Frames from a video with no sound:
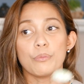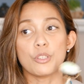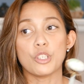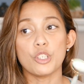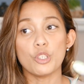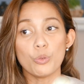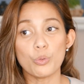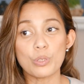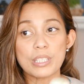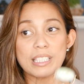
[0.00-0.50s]

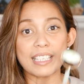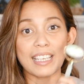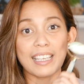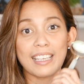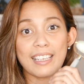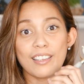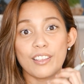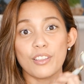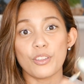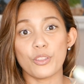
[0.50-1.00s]

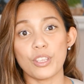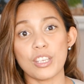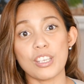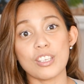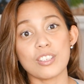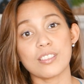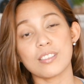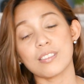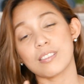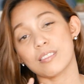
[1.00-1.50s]
Using
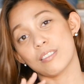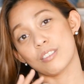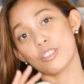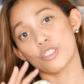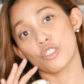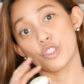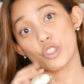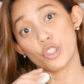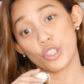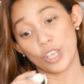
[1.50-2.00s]
these
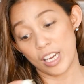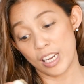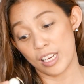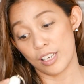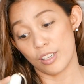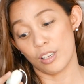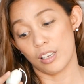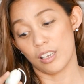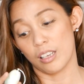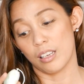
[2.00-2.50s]

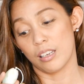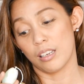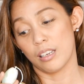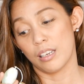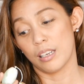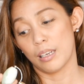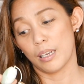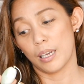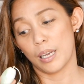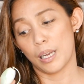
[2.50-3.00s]
jade
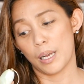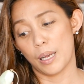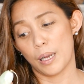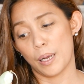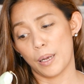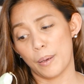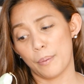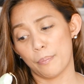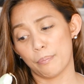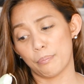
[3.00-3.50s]

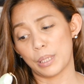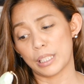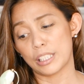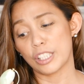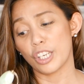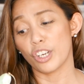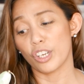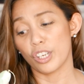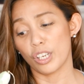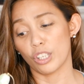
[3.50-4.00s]

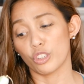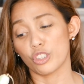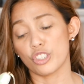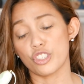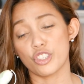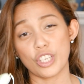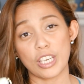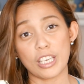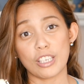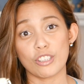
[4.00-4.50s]
material
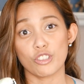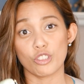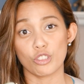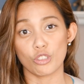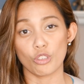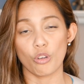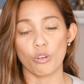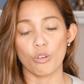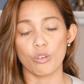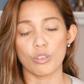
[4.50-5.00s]
or jade
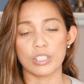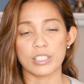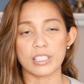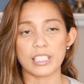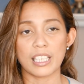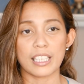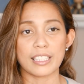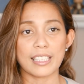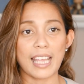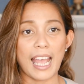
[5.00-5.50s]

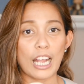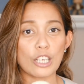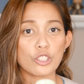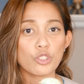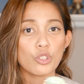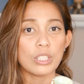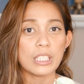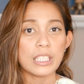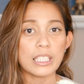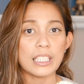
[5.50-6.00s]
stones, it
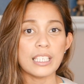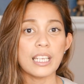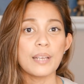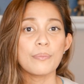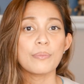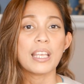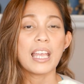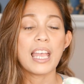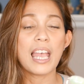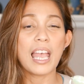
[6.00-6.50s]
actually
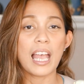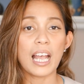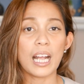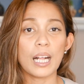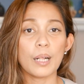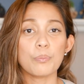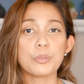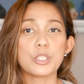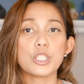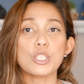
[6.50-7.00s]

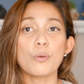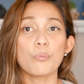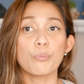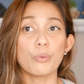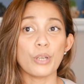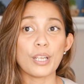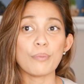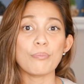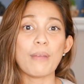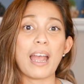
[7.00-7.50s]
helps
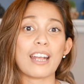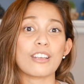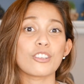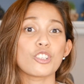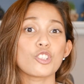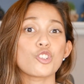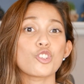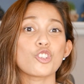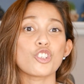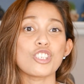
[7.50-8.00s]
bring back
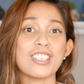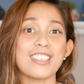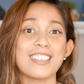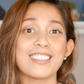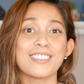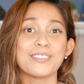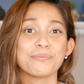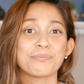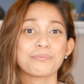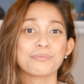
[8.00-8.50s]
the
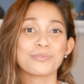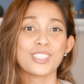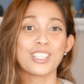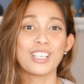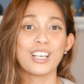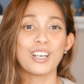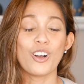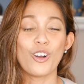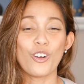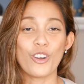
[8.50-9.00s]
chi
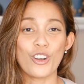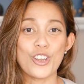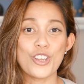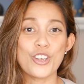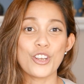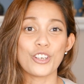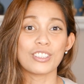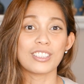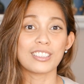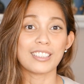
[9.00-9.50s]
or
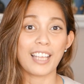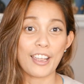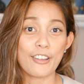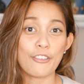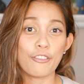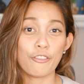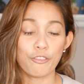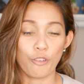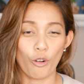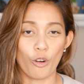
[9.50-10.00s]
your
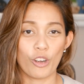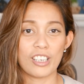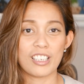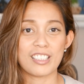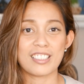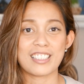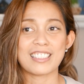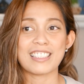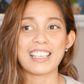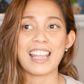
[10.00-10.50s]
life
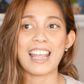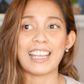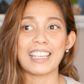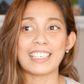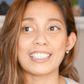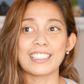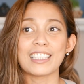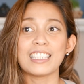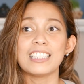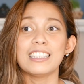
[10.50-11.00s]
force,
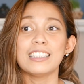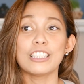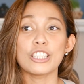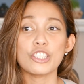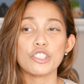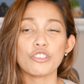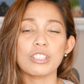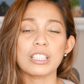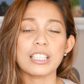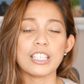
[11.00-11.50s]
and
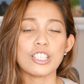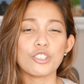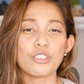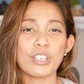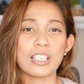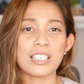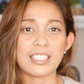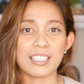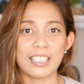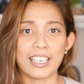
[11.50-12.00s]
literally
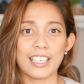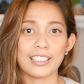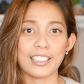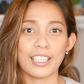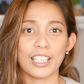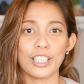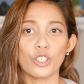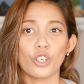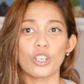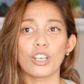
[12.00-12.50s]

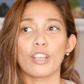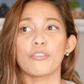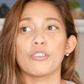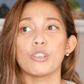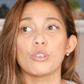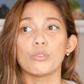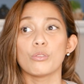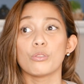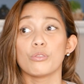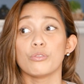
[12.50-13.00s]
translated, or
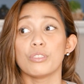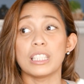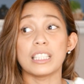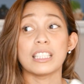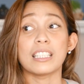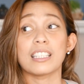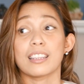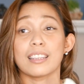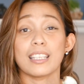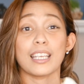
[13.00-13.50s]
if you
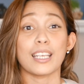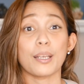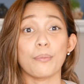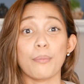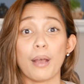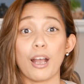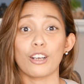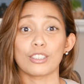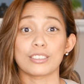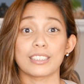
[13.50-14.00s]
really think
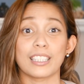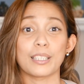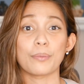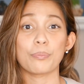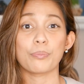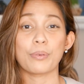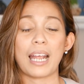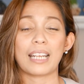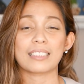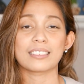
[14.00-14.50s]
about
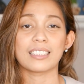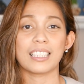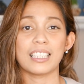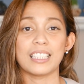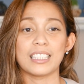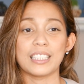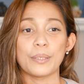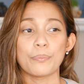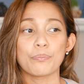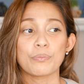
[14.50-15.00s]
it
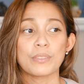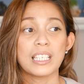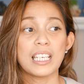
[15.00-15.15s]
practically,